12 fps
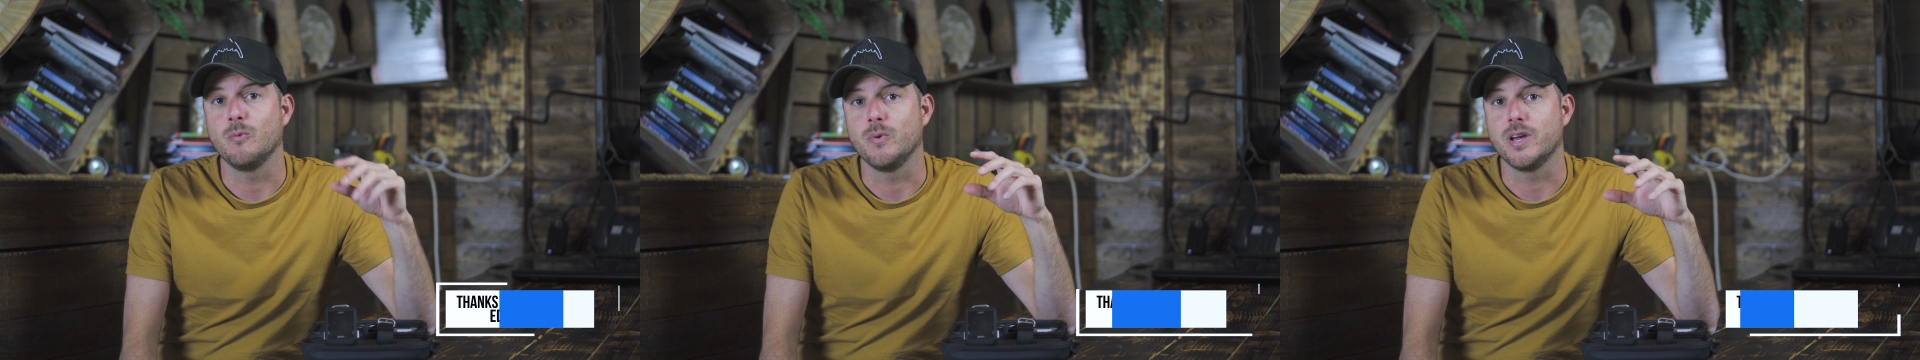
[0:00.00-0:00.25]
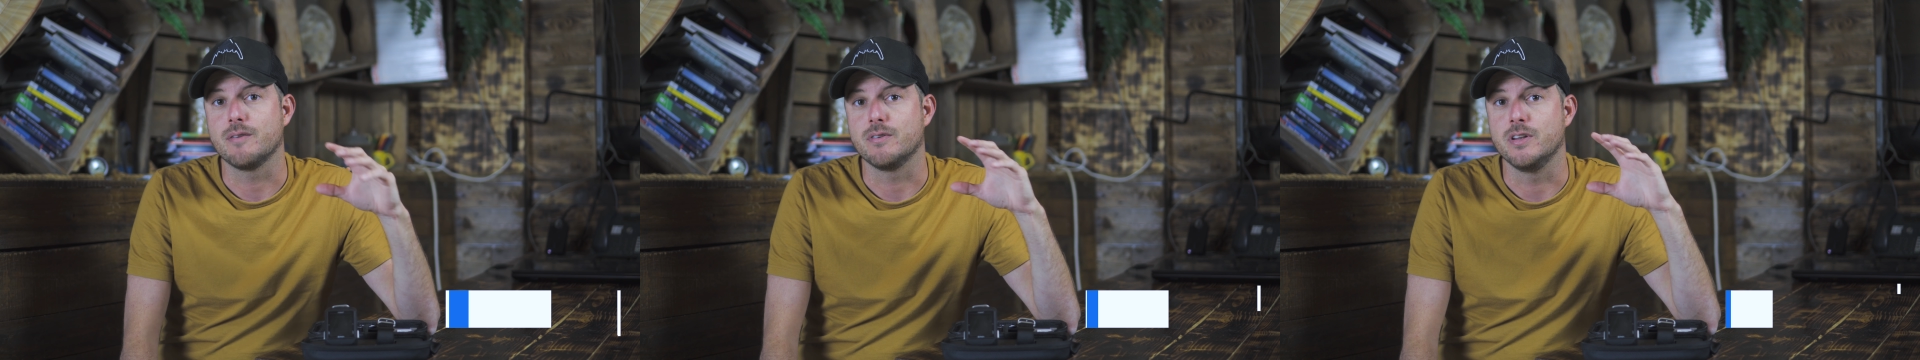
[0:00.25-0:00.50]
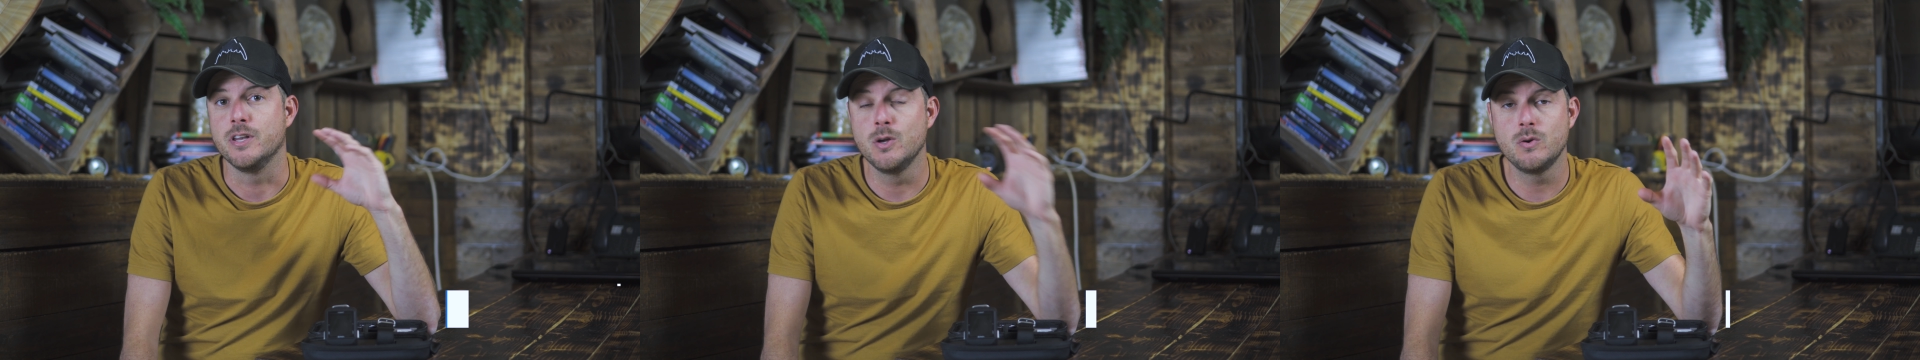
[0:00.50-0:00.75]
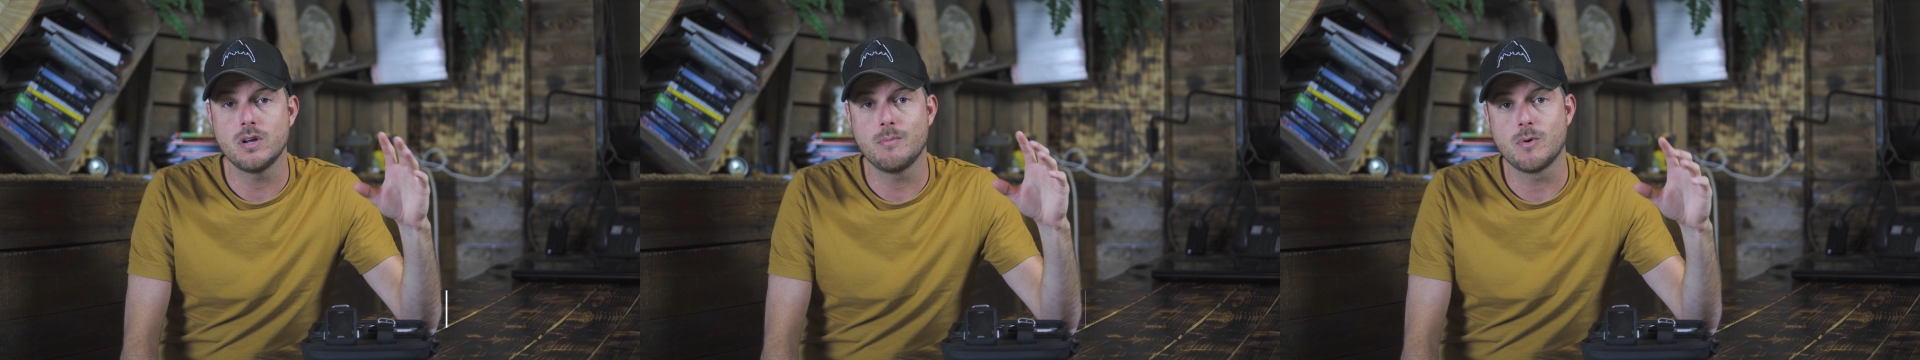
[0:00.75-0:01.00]
we have a
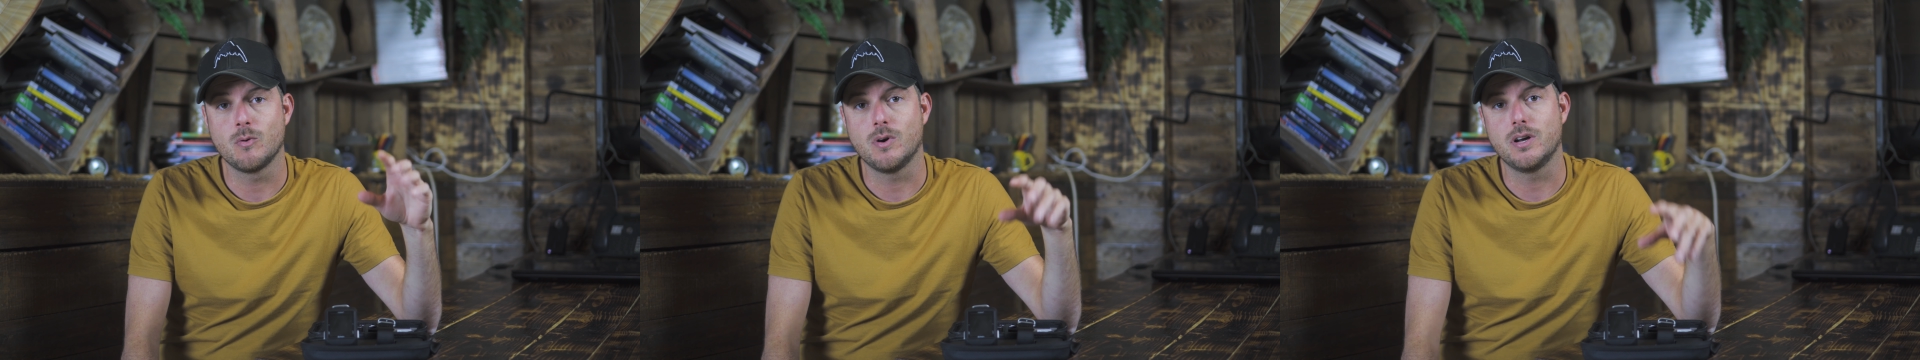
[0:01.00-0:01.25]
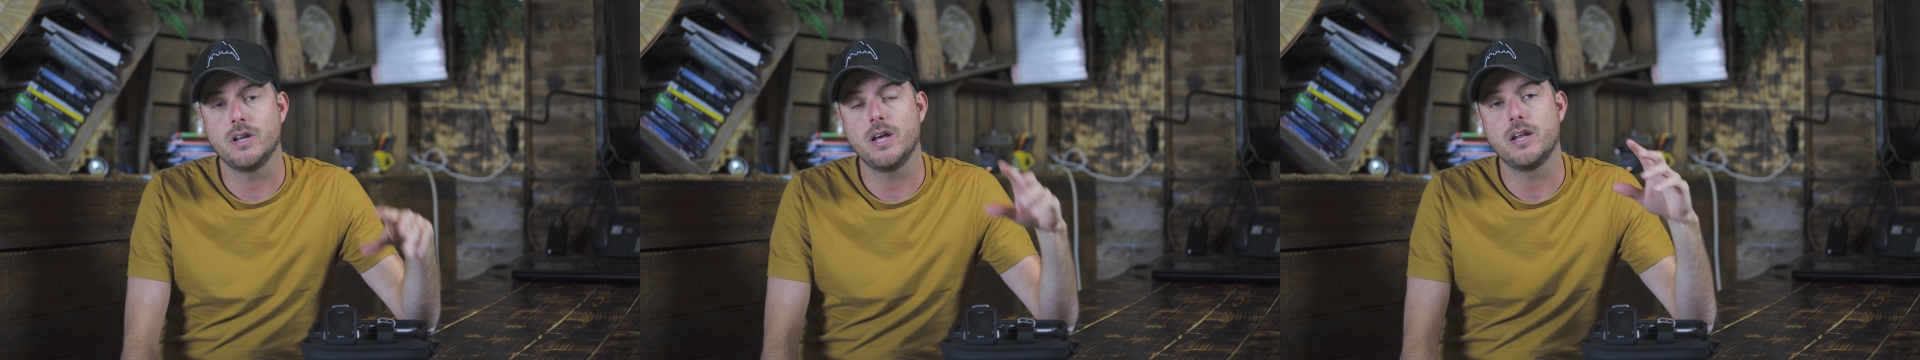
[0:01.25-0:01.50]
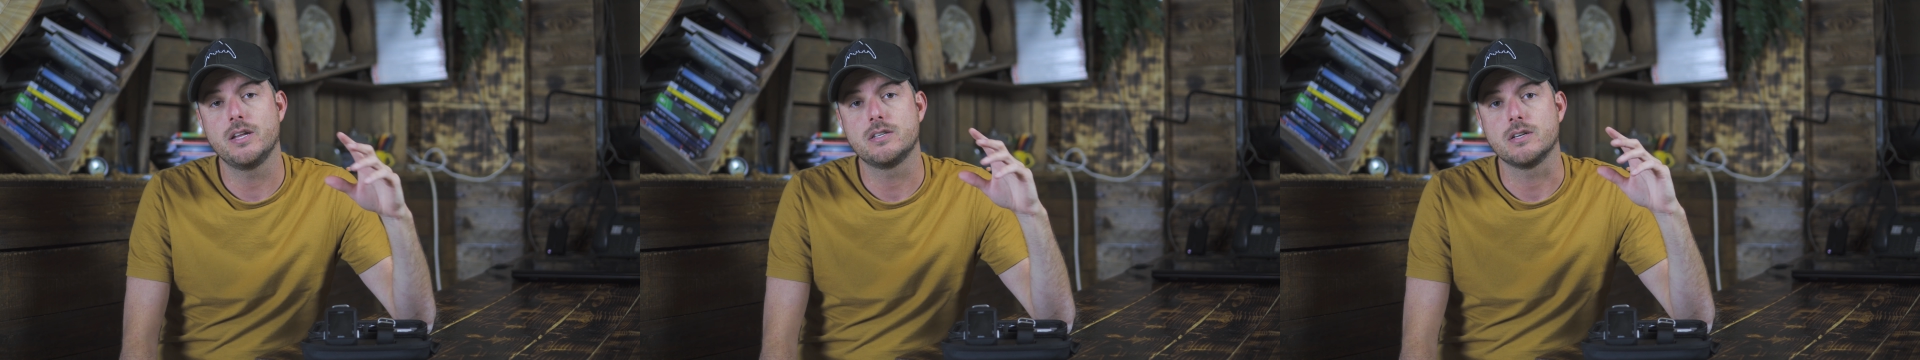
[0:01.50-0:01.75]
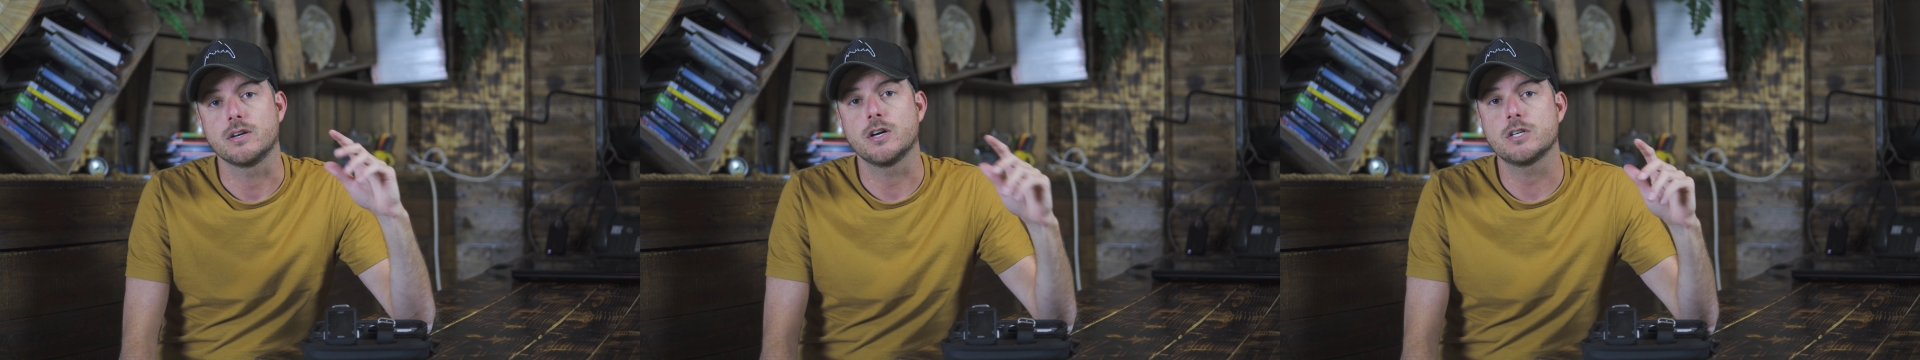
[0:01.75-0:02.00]
new number one and it's
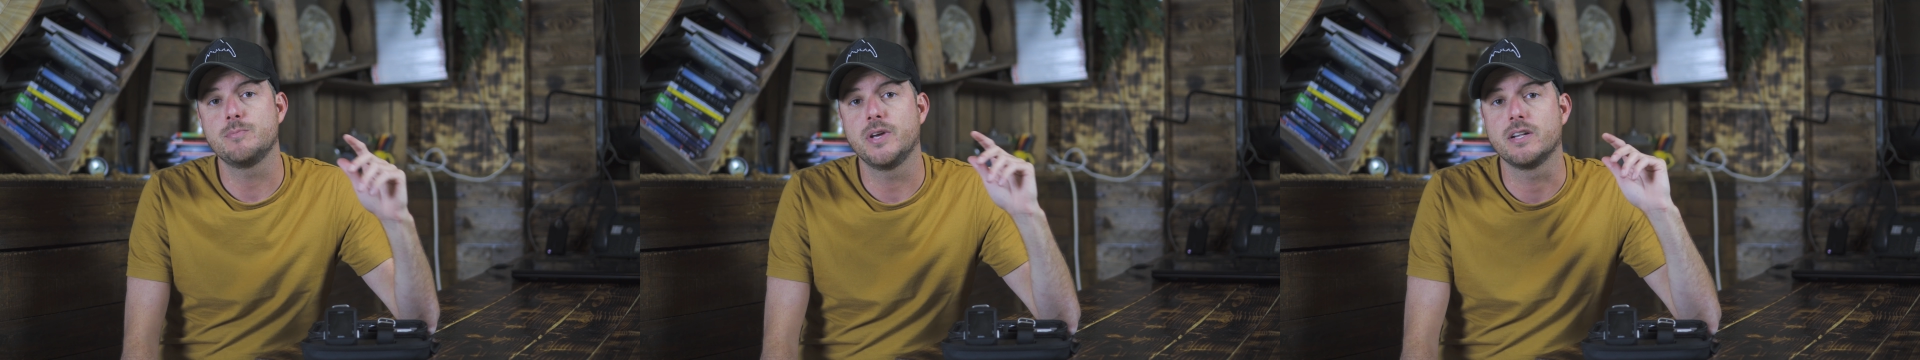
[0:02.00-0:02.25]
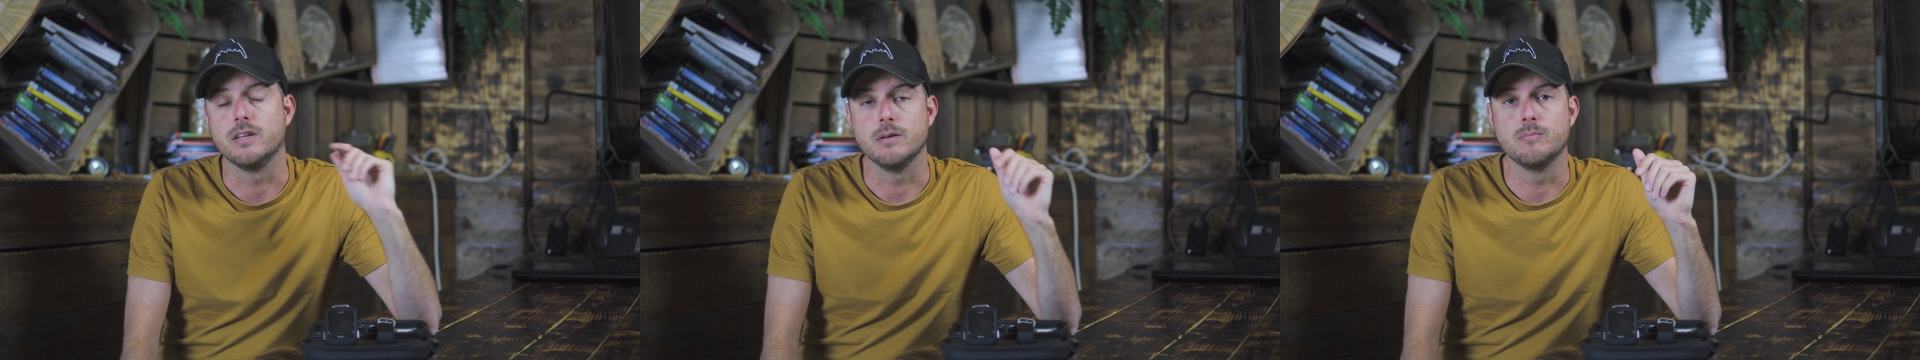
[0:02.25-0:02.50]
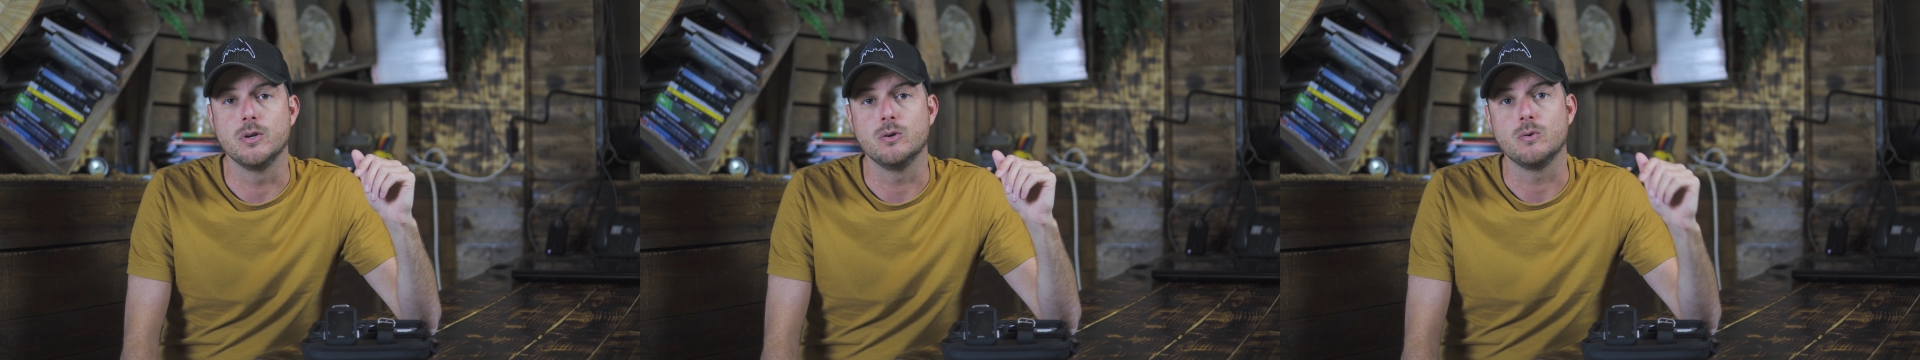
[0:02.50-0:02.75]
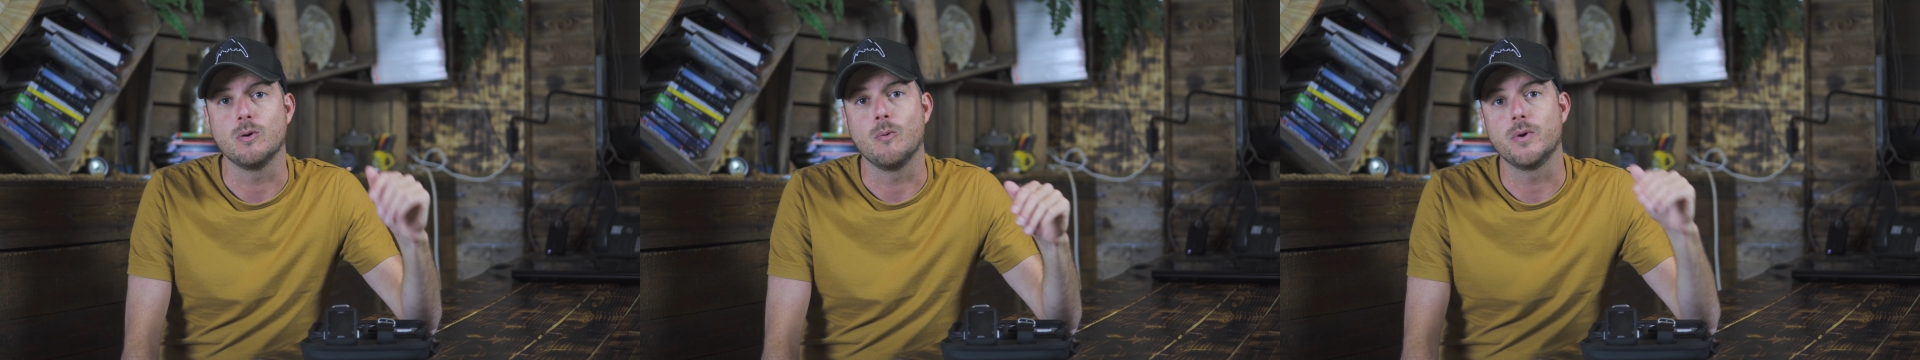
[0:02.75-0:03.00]
the Cosmic Deep Blue.